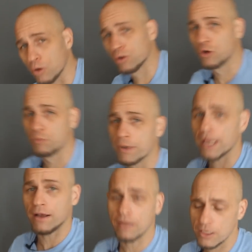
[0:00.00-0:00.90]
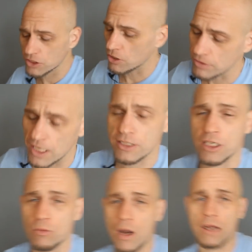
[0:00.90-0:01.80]
your hula hoop again. Then you start
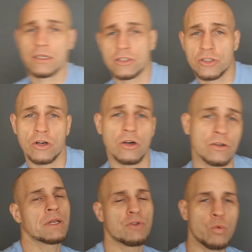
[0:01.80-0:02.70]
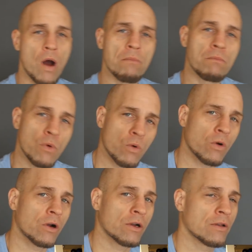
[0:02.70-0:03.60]
dancing around in a circle. But if you want
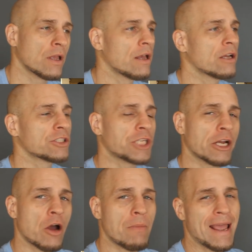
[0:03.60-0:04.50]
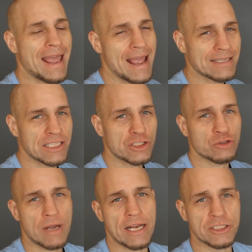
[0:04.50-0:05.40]
more, check out my exit
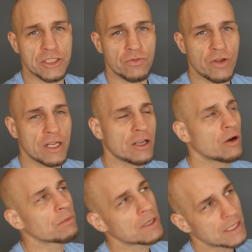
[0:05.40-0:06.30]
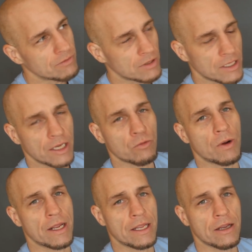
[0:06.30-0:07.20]
strategies video. I'm gonna leave a link
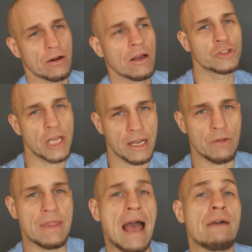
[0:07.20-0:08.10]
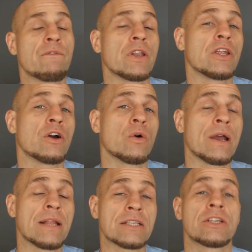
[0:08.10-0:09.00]
right here. Check out that video,
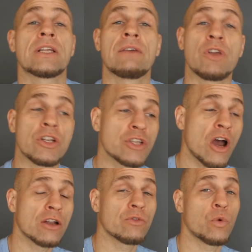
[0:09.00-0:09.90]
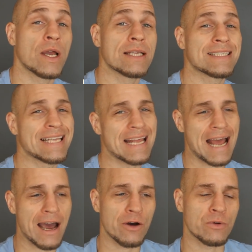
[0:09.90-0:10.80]
and that's gonna give you a ton of ways to
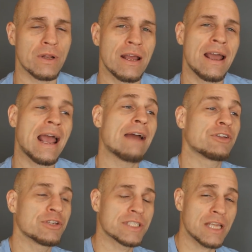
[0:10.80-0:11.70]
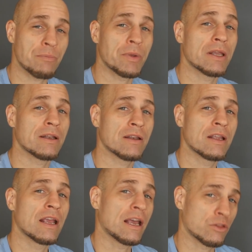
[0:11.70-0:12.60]
get out after you step in
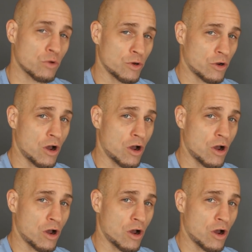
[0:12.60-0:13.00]
and throw your